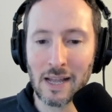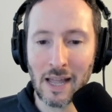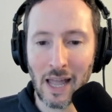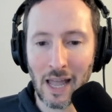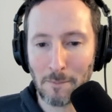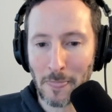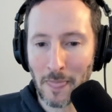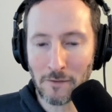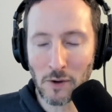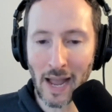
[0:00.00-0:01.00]
And
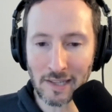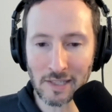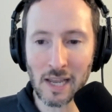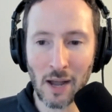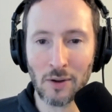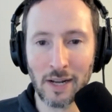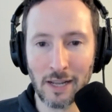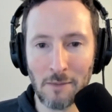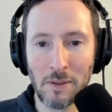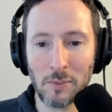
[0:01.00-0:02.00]
if you're asking, how can I
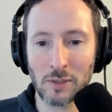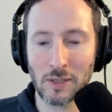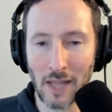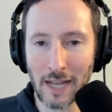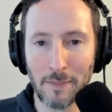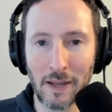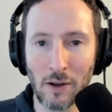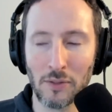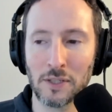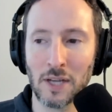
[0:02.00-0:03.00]
get people to like me
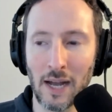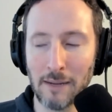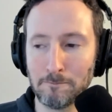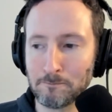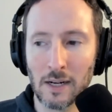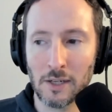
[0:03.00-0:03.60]
all the time?